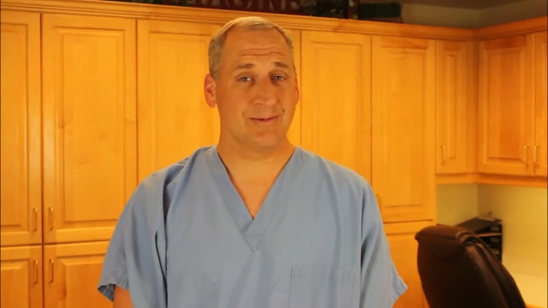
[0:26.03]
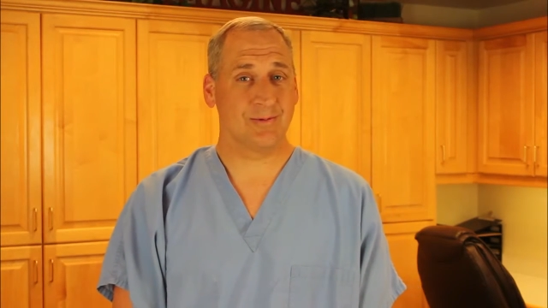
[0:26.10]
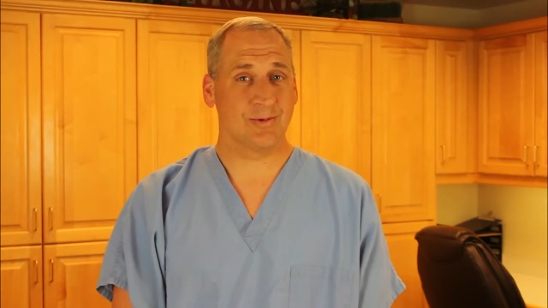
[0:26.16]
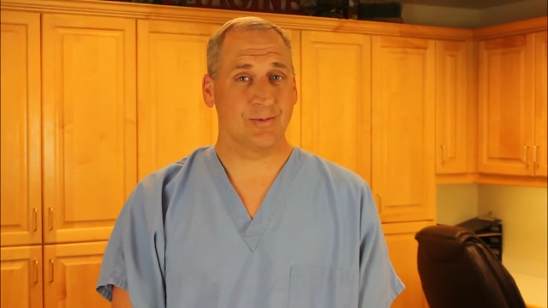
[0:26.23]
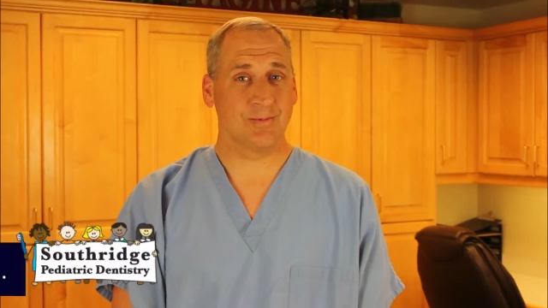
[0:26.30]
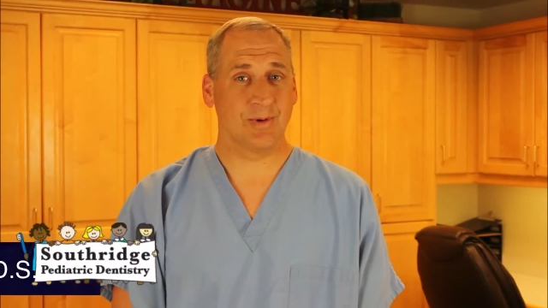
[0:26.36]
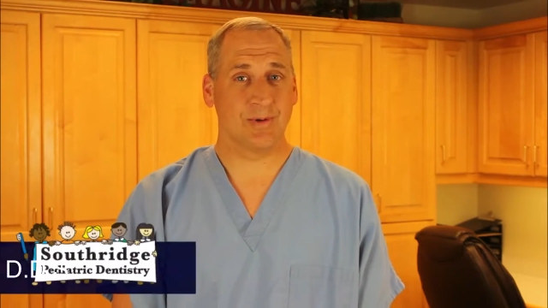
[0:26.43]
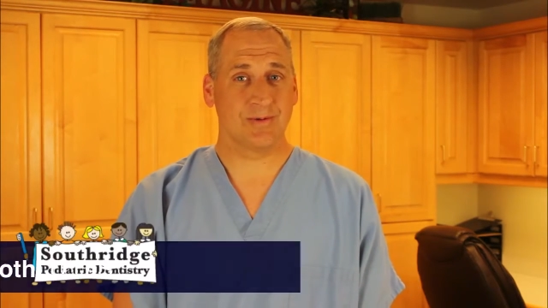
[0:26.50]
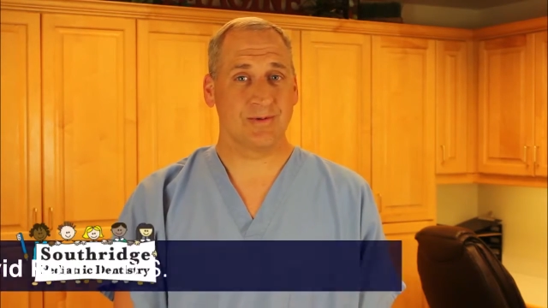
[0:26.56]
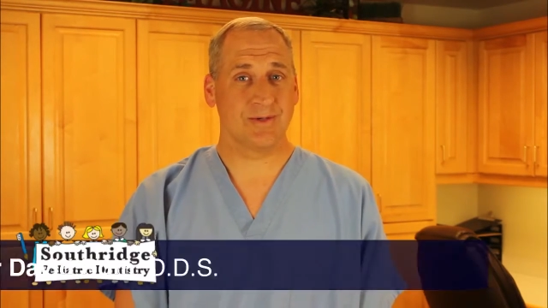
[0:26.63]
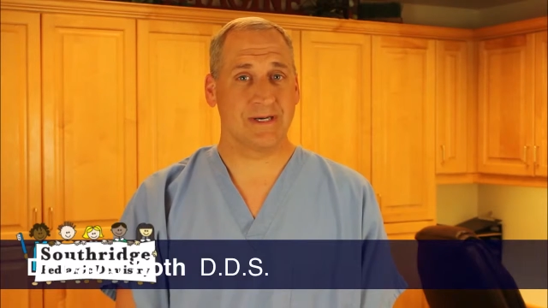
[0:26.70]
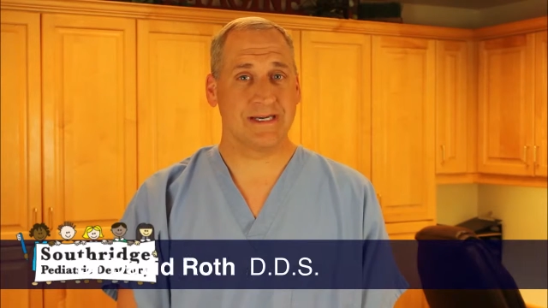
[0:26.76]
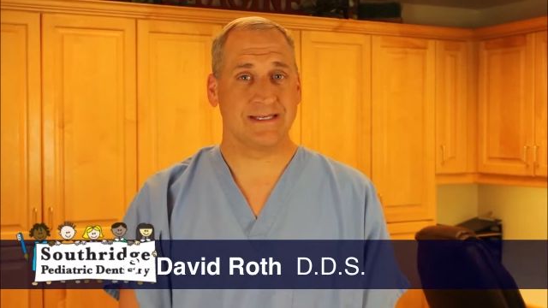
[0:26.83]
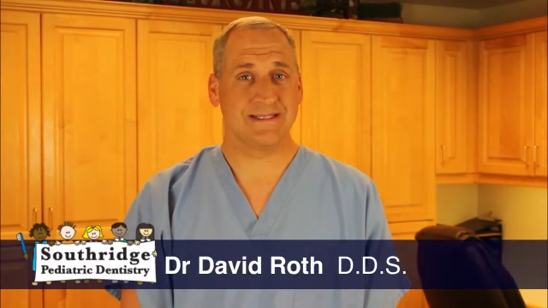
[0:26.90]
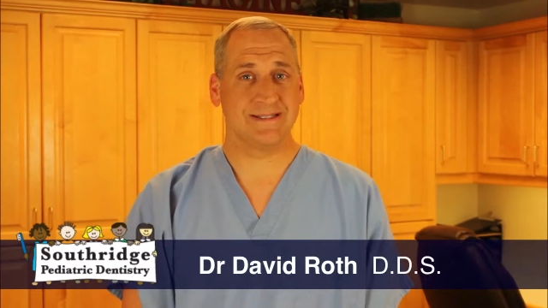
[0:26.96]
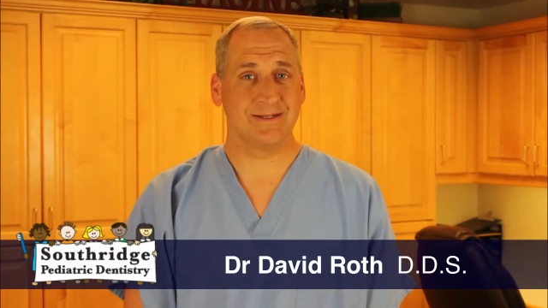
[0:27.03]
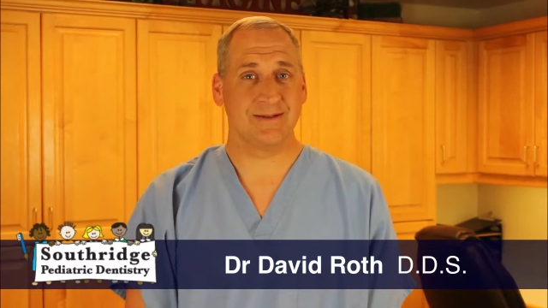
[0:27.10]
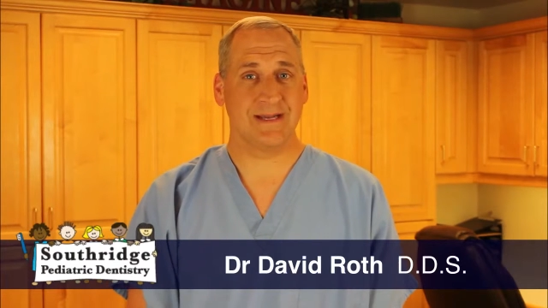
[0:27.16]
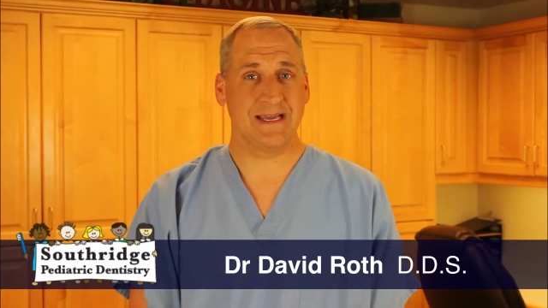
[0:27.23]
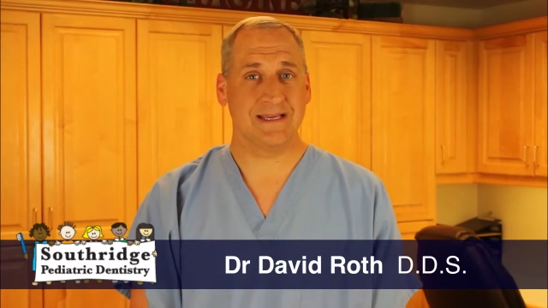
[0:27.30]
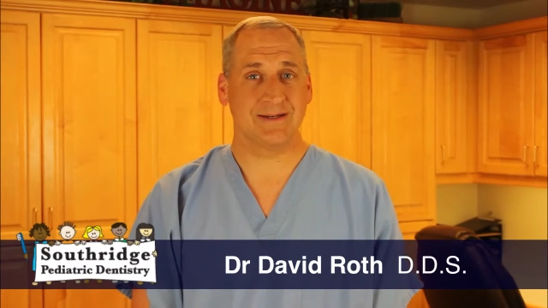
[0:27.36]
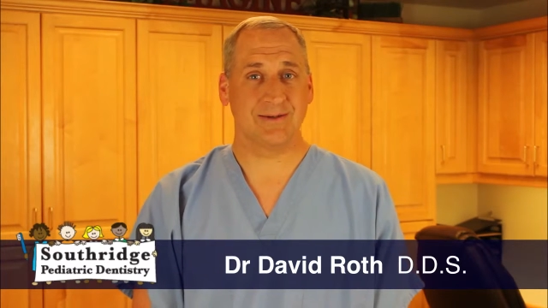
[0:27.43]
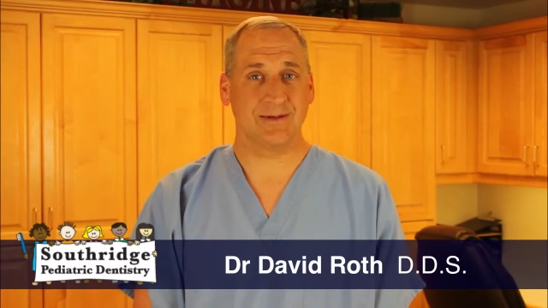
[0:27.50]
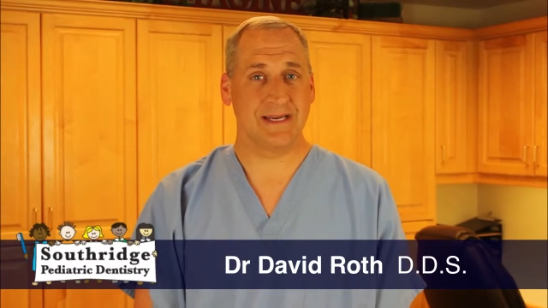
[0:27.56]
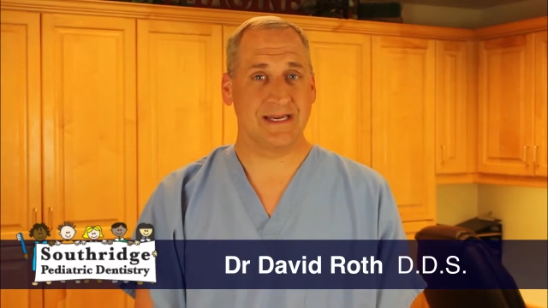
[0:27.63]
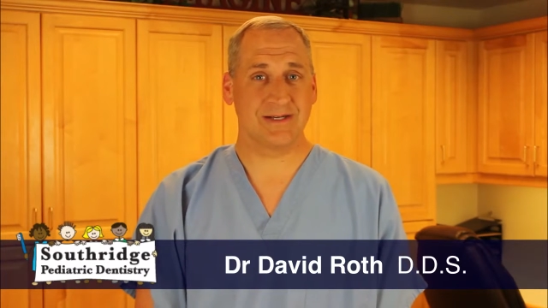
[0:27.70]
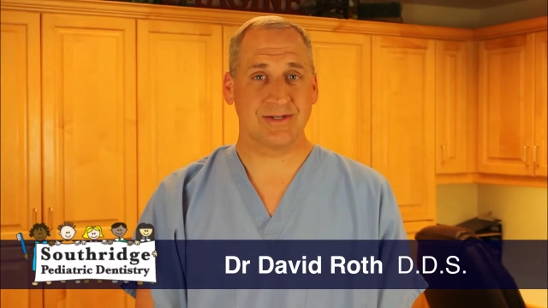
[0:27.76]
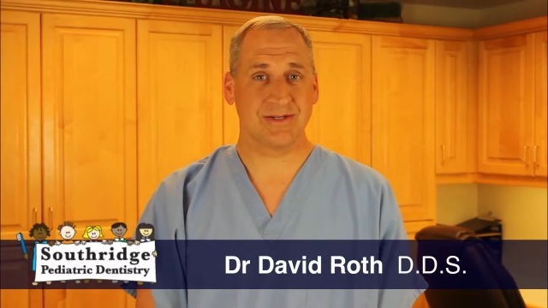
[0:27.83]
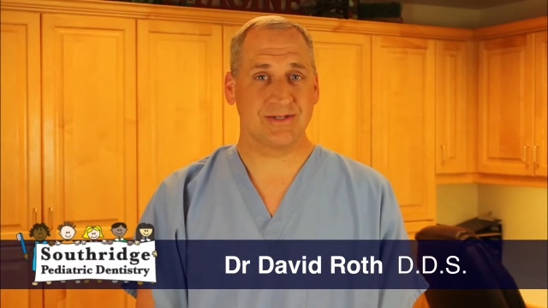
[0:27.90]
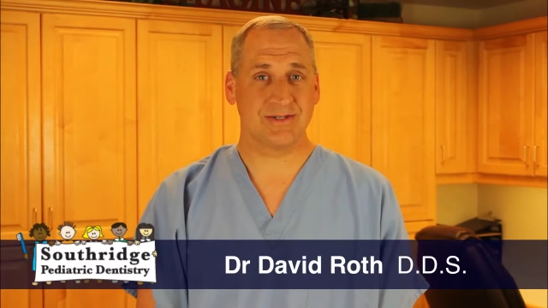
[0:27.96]
We're both trained to handle
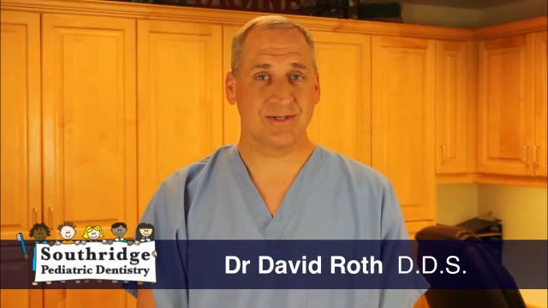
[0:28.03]
anxious